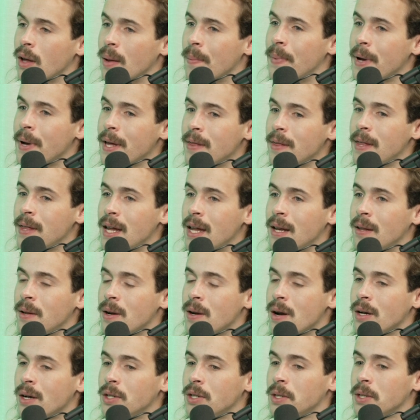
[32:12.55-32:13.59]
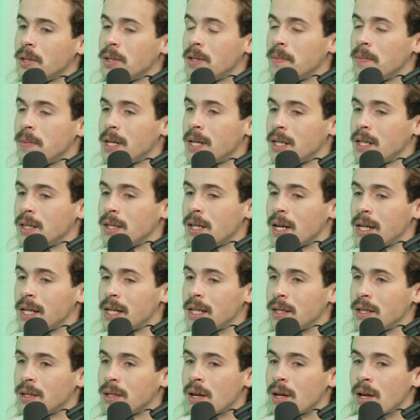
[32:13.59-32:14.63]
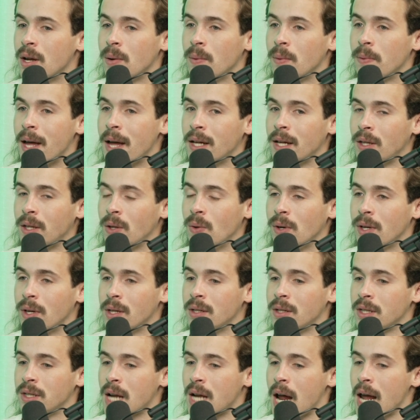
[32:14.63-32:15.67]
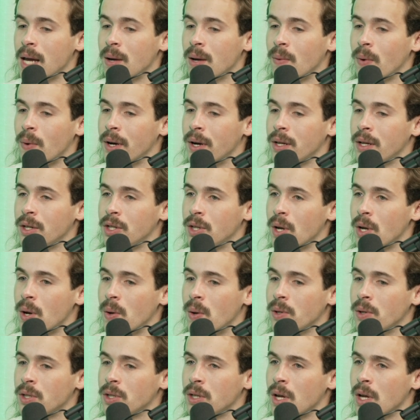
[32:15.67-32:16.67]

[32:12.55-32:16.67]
But then there are just as many studies that you can cite where it shows